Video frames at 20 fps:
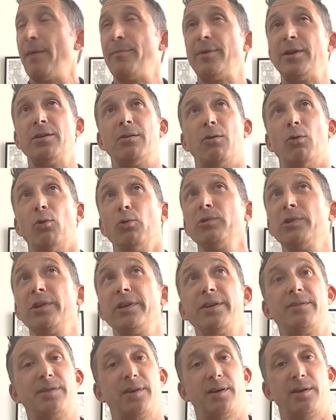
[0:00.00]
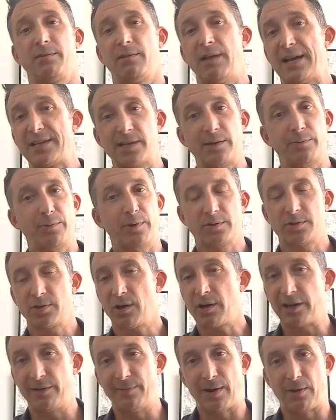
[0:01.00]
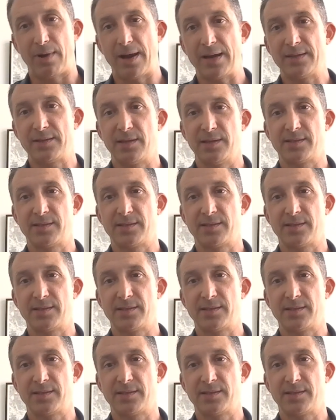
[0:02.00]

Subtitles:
I mean, only the last thing we were talking about, right?